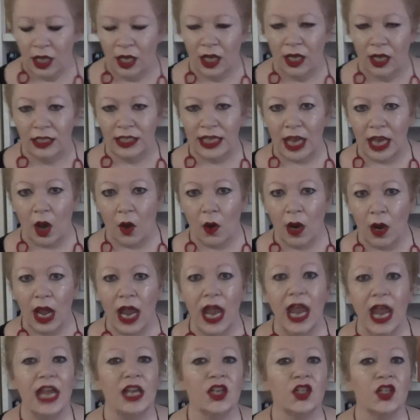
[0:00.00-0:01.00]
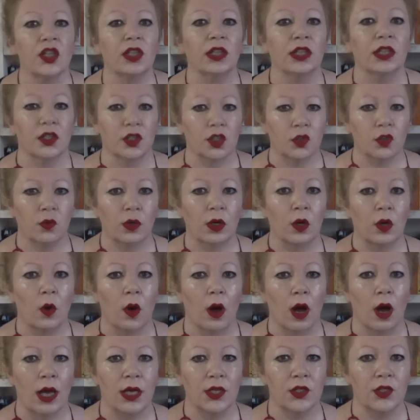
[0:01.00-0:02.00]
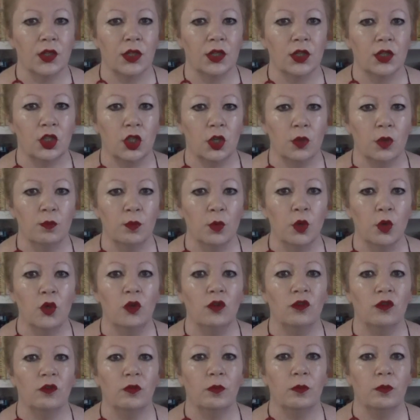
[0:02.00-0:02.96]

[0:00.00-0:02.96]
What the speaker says: Now, excellence requires that you move